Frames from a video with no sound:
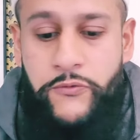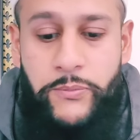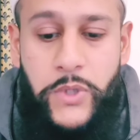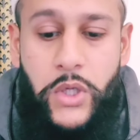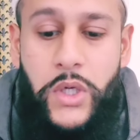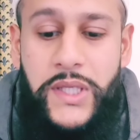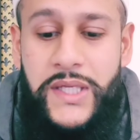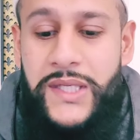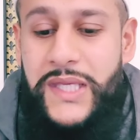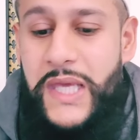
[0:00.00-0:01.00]
From the
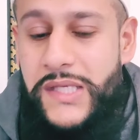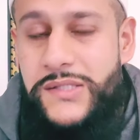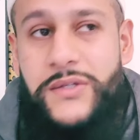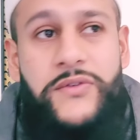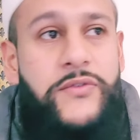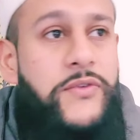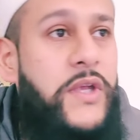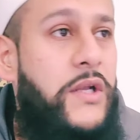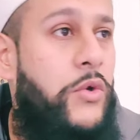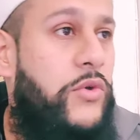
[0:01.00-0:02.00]
early indications,
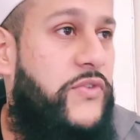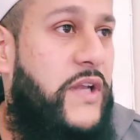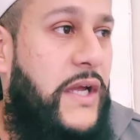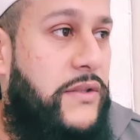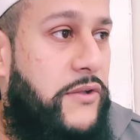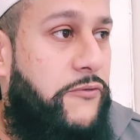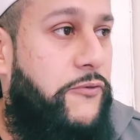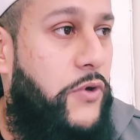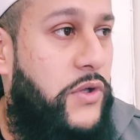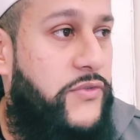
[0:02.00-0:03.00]
it looks like the
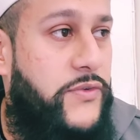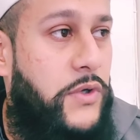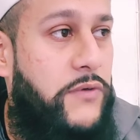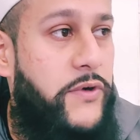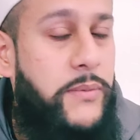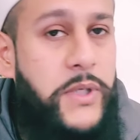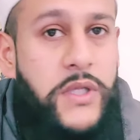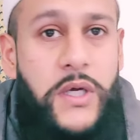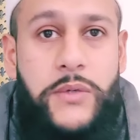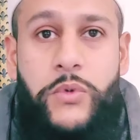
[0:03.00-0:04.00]
first of
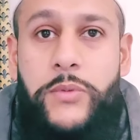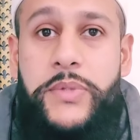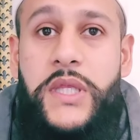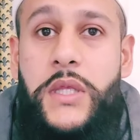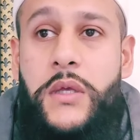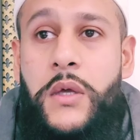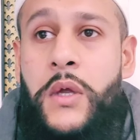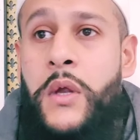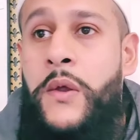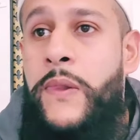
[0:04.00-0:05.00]
Ramadan will be
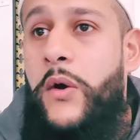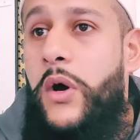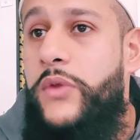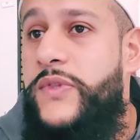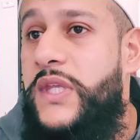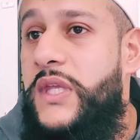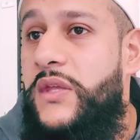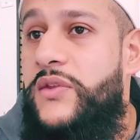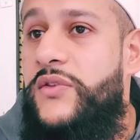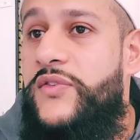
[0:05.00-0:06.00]
on
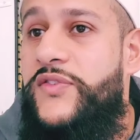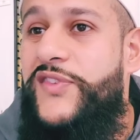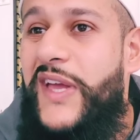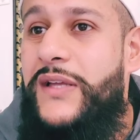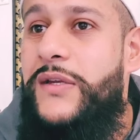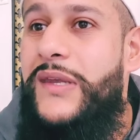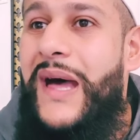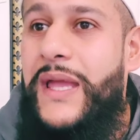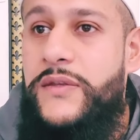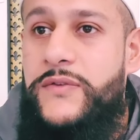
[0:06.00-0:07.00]
the second
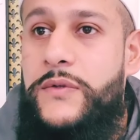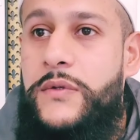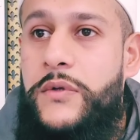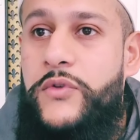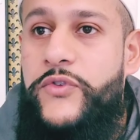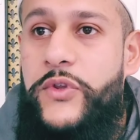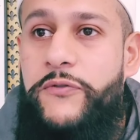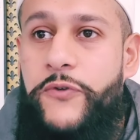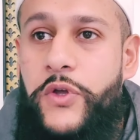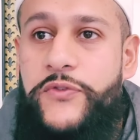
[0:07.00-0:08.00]
night. So
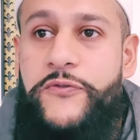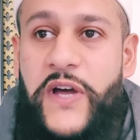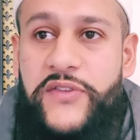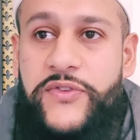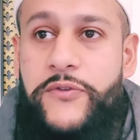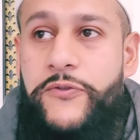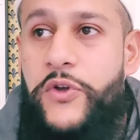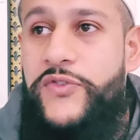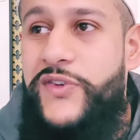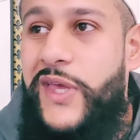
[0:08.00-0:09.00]
the first fast, the
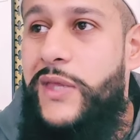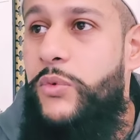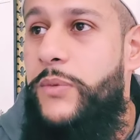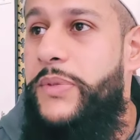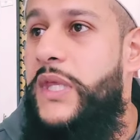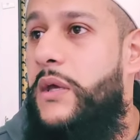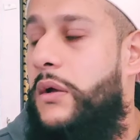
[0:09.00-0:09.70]
first day will be